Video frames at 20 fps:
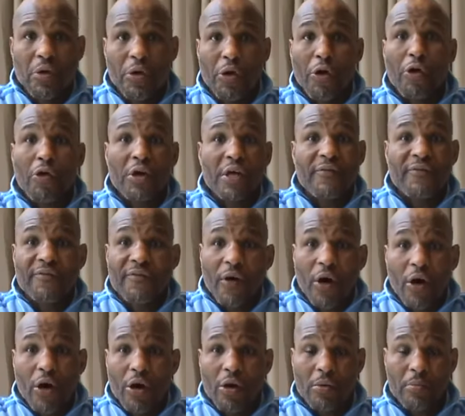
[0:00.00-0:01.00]
early
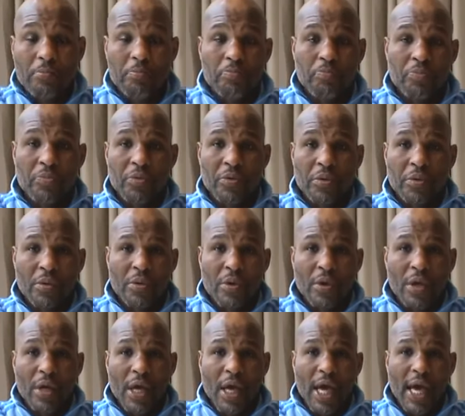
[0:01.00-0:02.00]
fall,
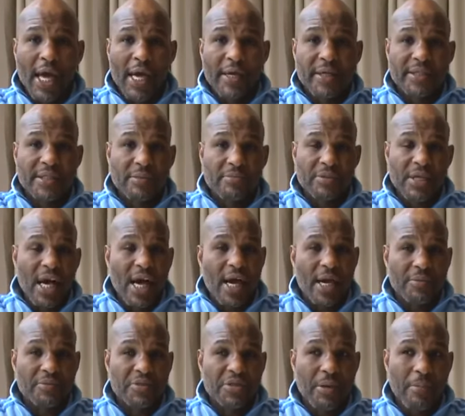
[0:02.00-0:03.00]
and
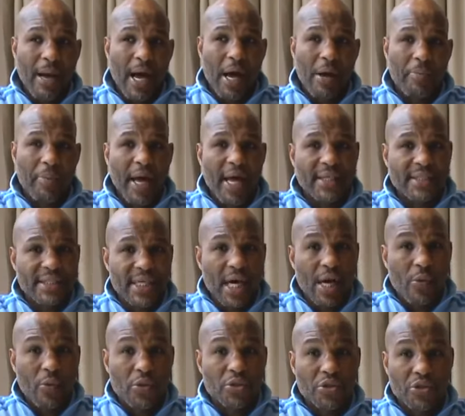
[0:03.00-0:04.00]
sometimes somehow
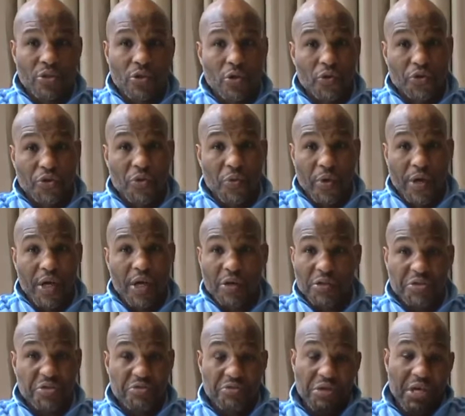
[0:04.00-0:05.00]
Pascal wants to go somewhere
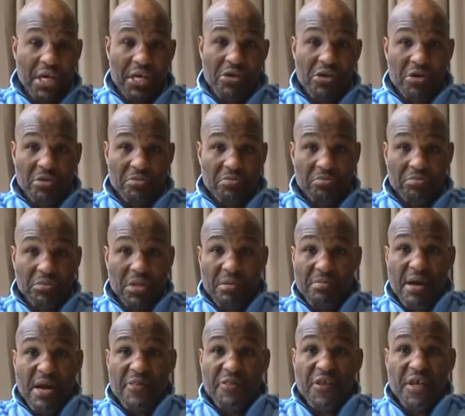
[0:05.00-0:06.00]
else. Hey, look, they
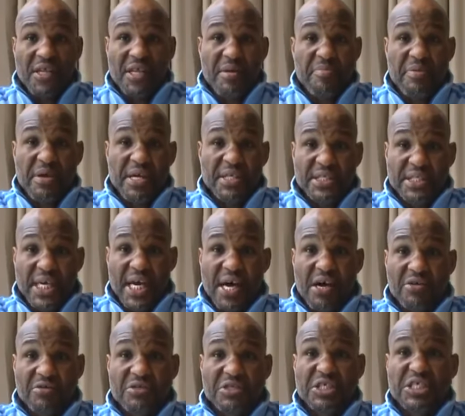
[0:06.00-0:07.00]
might think that
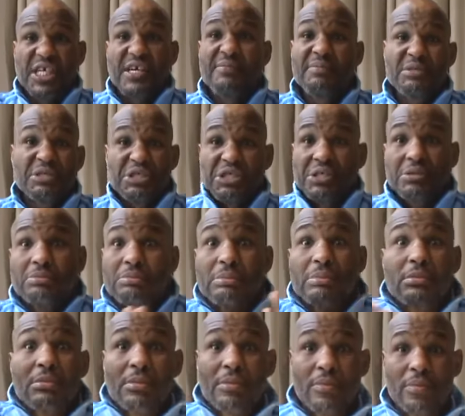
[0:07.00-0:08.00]
Pascal and Stevenson
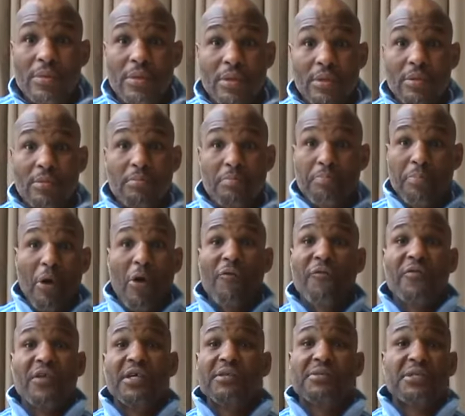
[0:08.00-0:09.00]

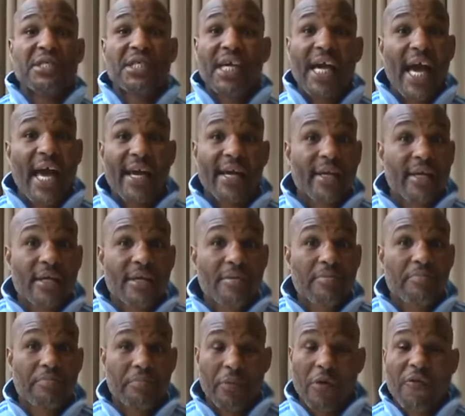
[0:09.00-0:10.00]
both lives in Canada,
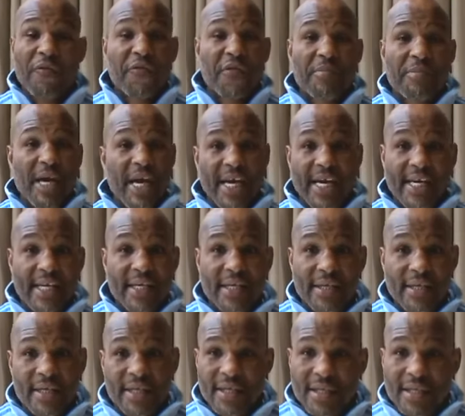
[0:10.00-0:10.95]
both from Haiti,